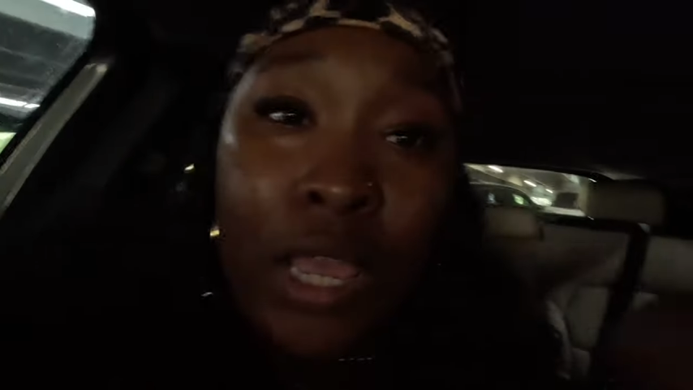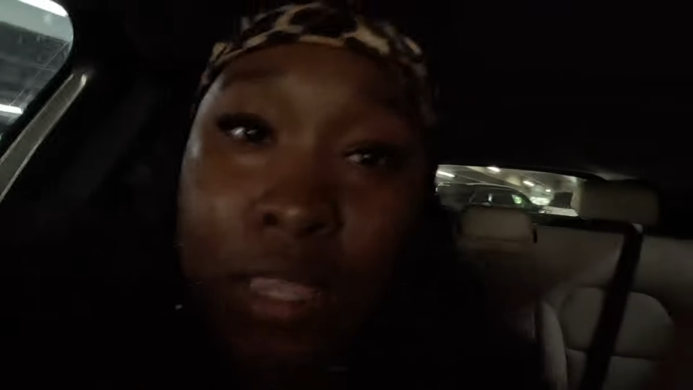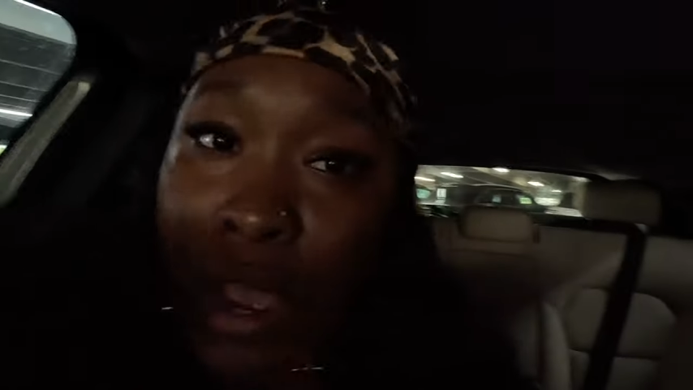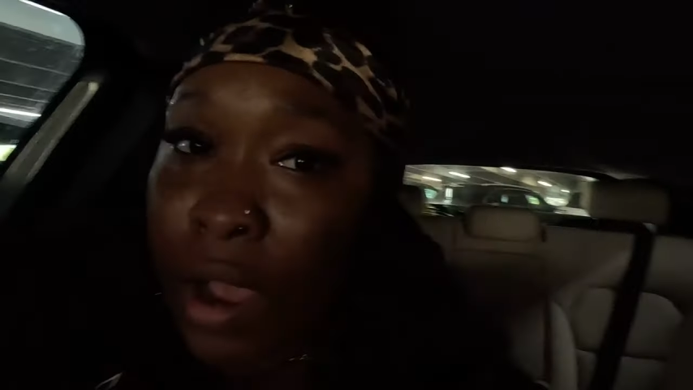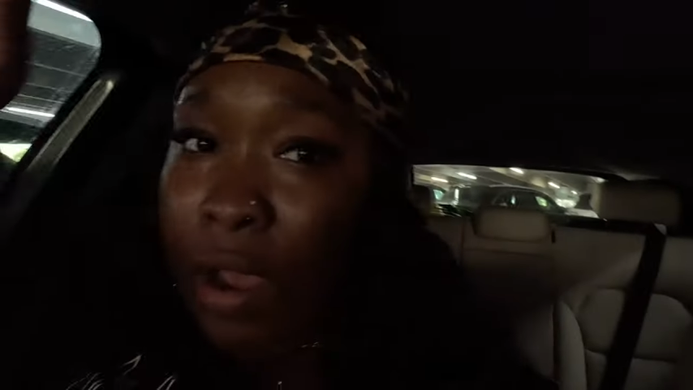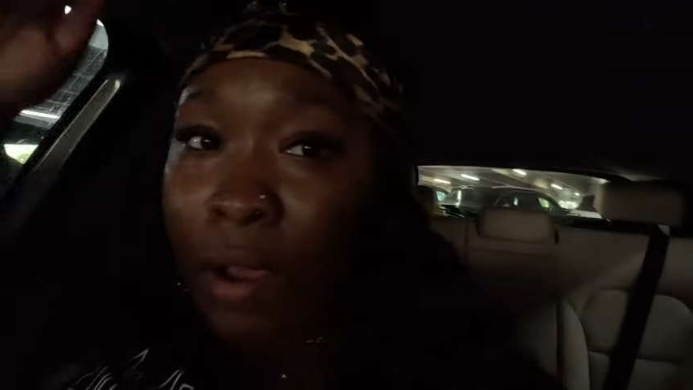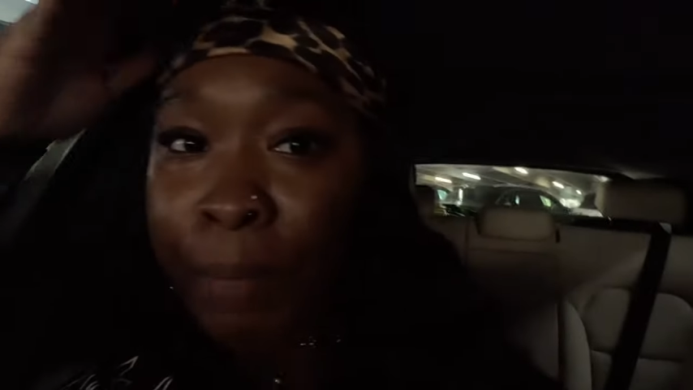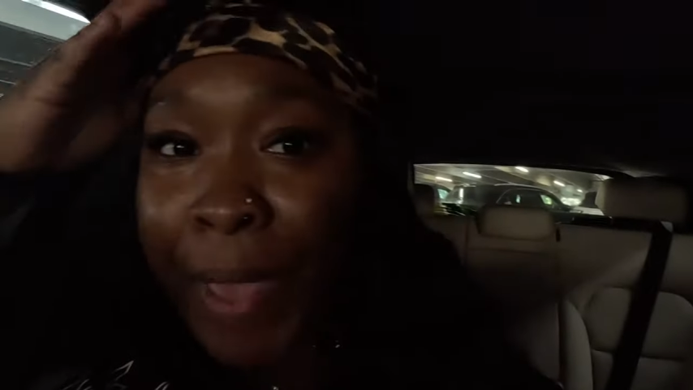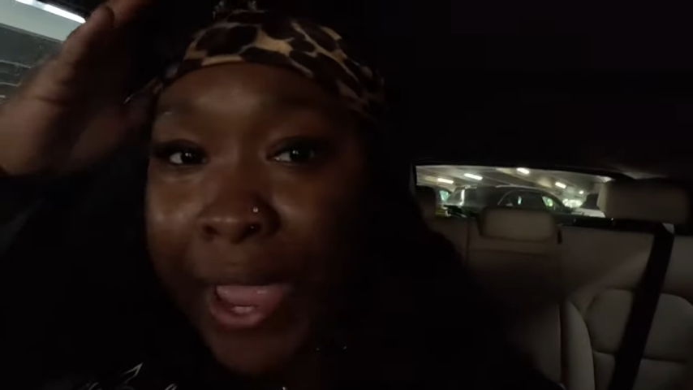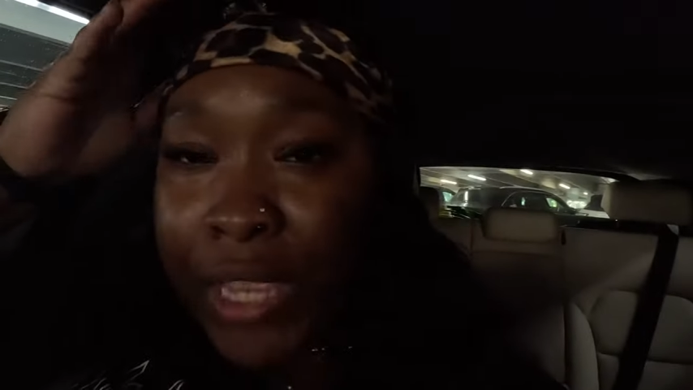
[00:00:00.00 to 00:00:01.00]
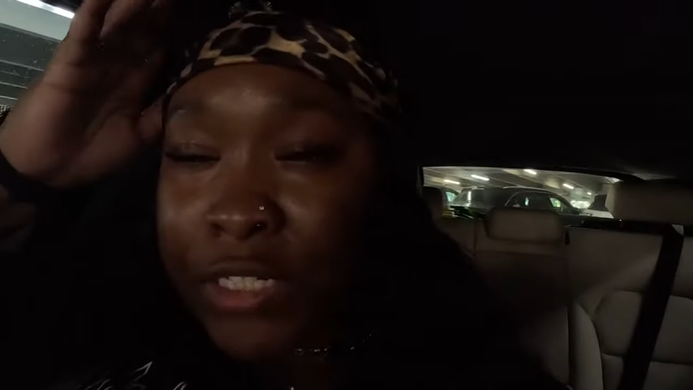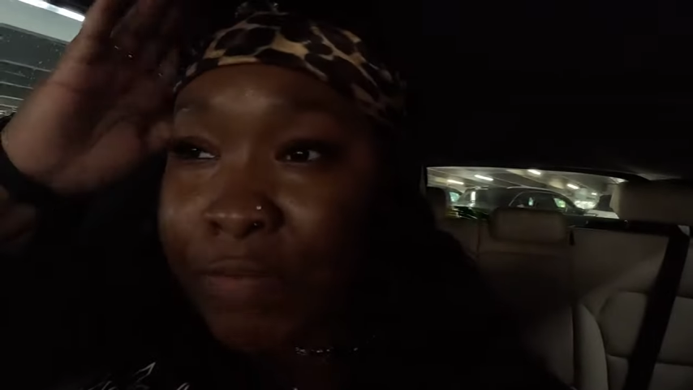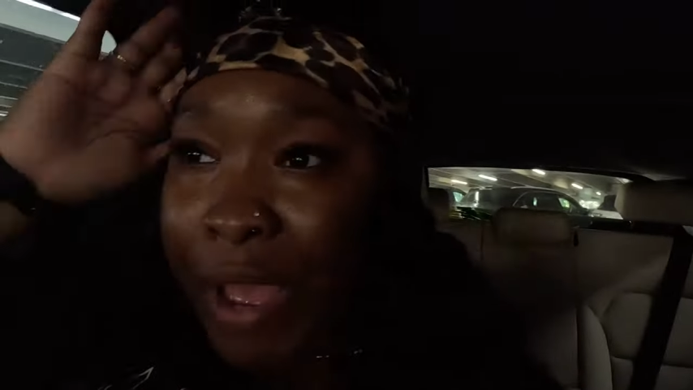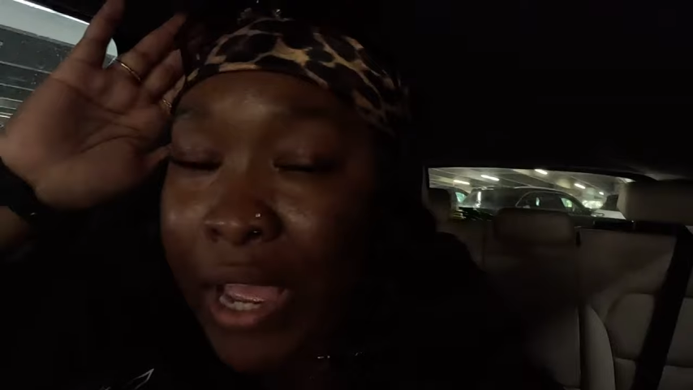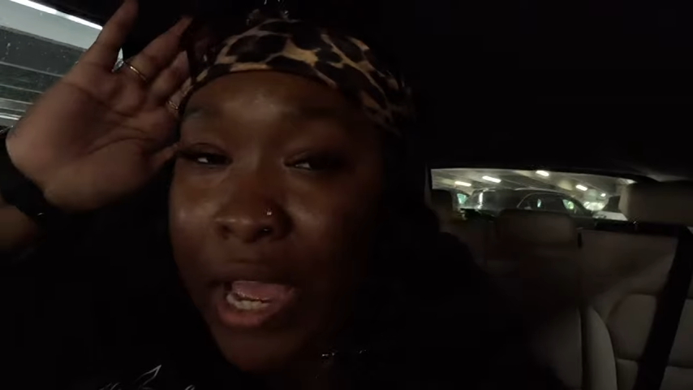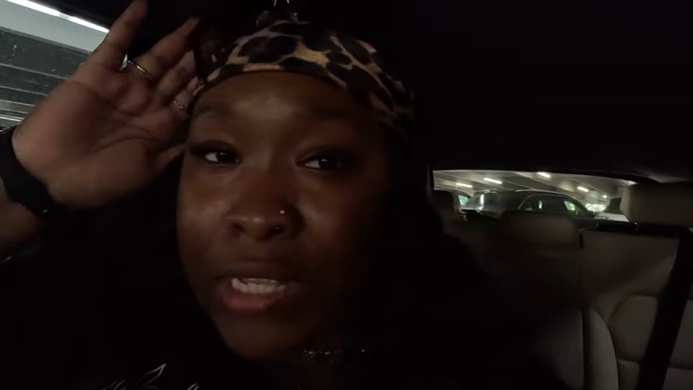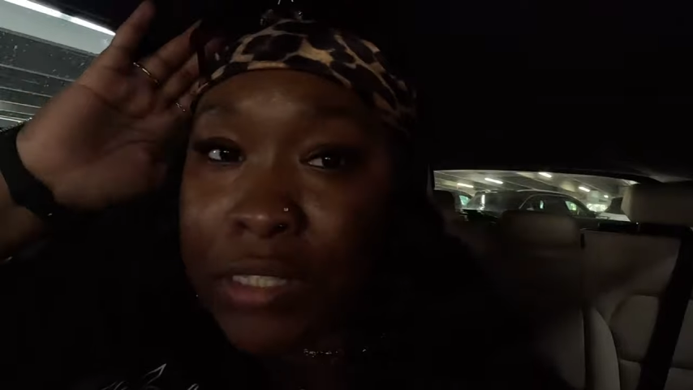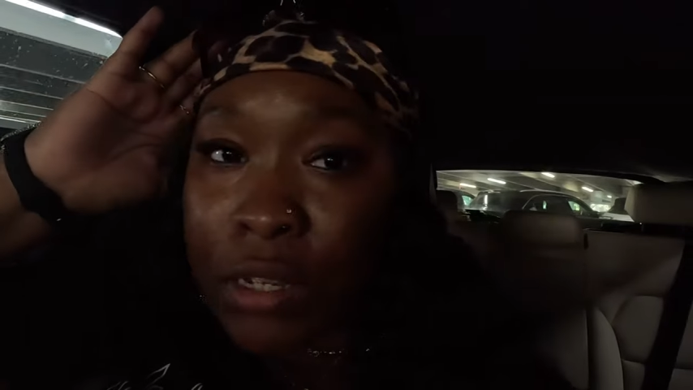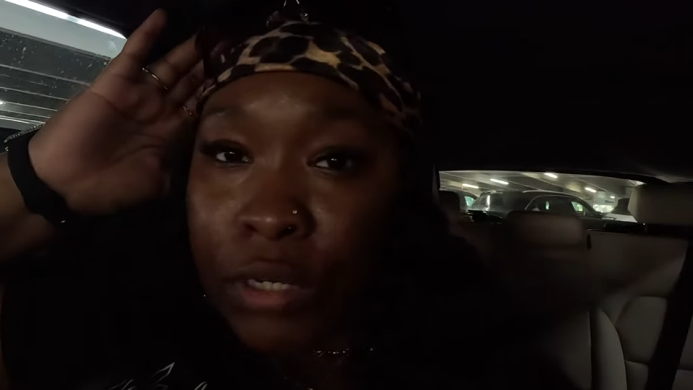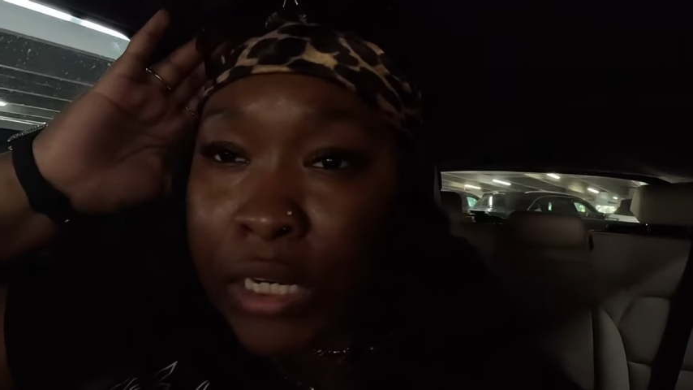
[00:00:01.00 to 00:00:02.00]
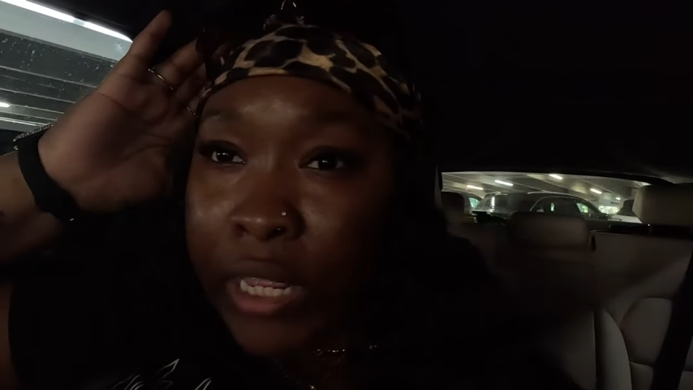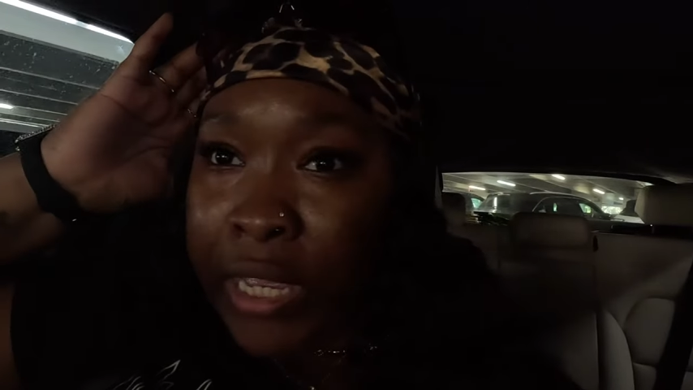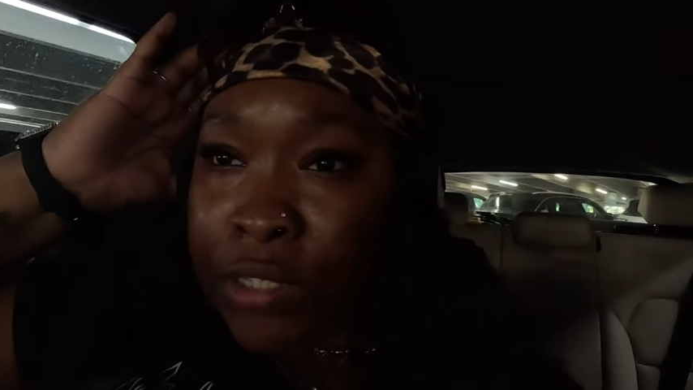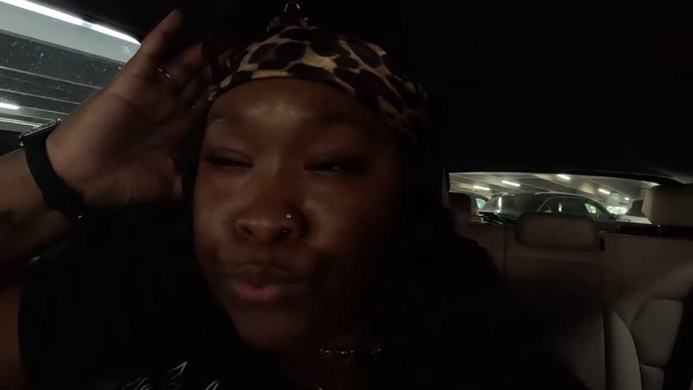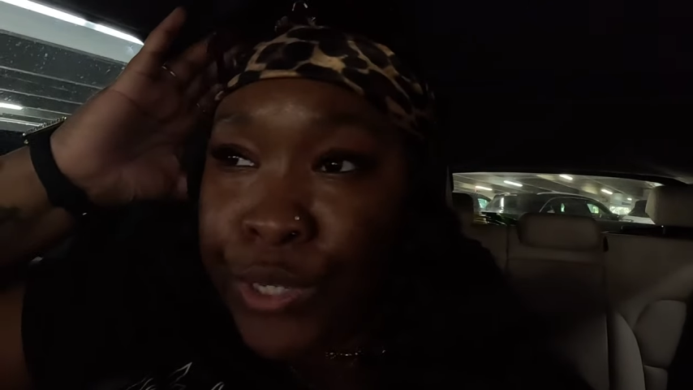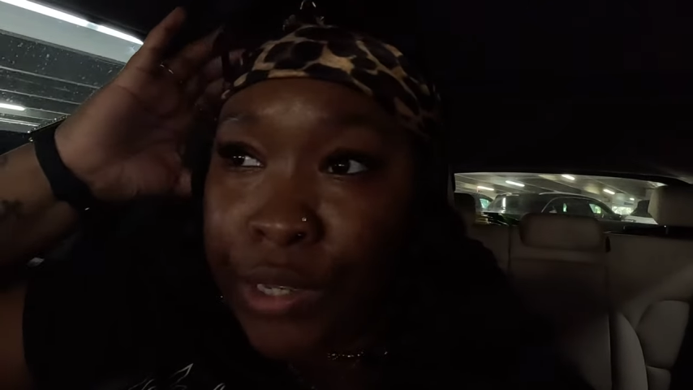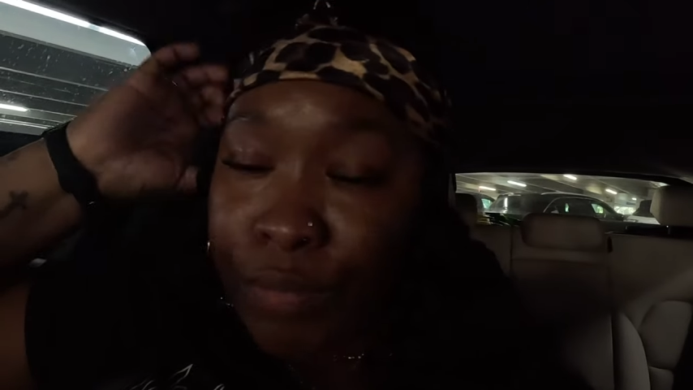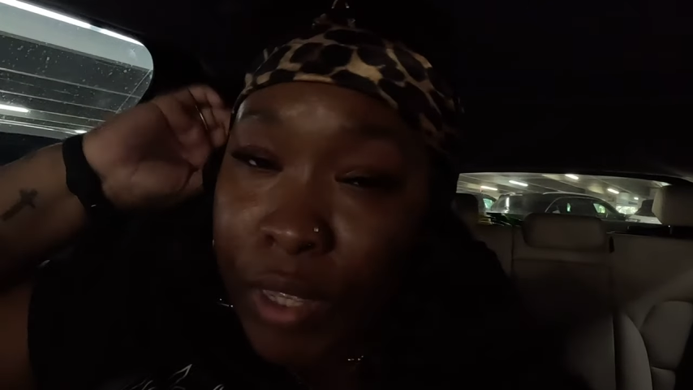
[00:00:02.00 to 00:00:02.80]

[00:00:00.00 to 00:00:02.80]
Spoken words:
y'all, a package of mine got stolen last week.